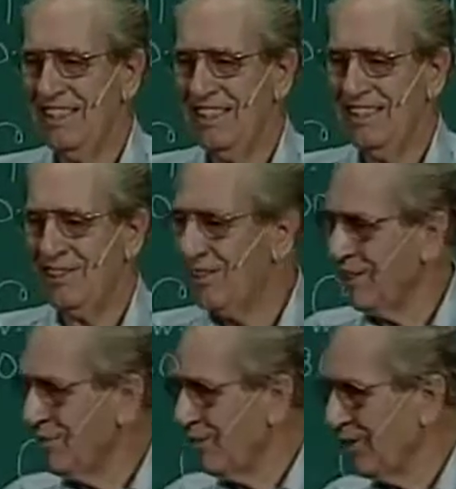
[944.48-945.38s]
You know, I'll
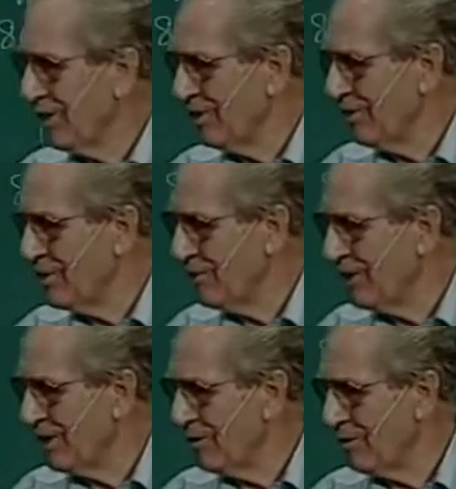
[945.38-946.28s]
never forget. Do you remember,
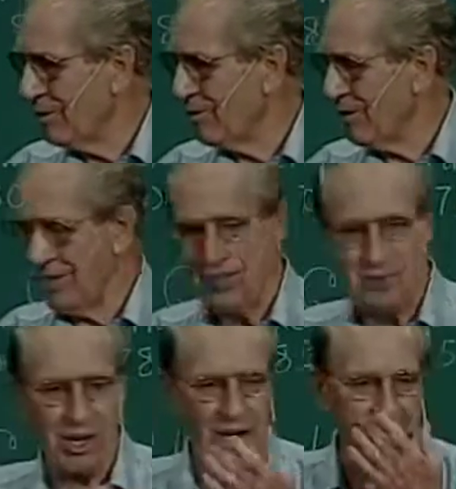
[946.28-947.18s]
honey, when we were in the
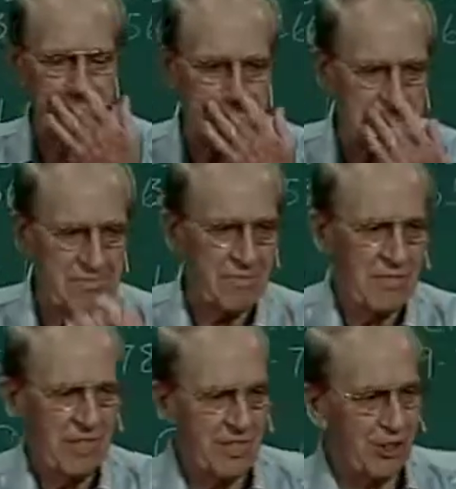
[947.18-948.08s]
mosque,
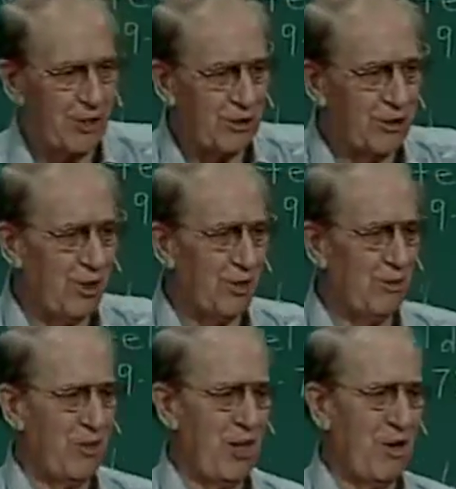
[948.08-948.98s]
the Golden
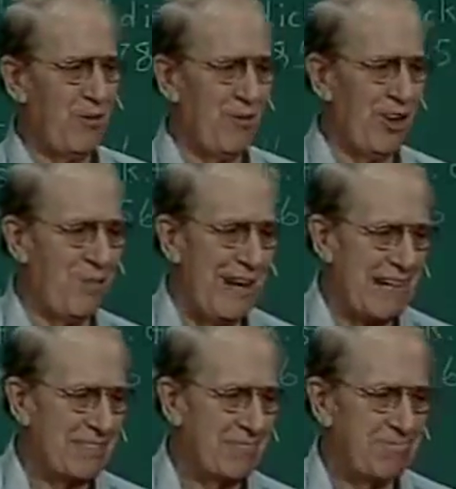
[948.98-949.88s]
Dome, way, way
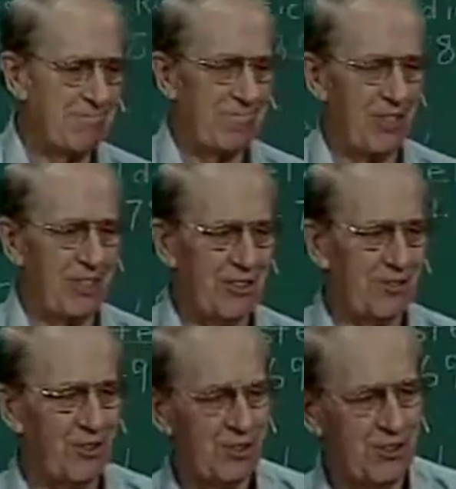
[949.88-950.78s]
back? One of the
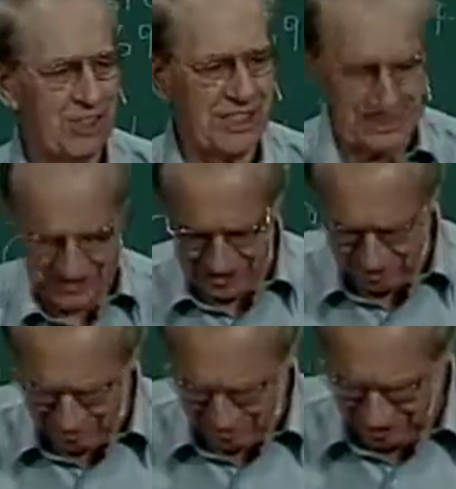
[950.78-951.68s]
first or second times when we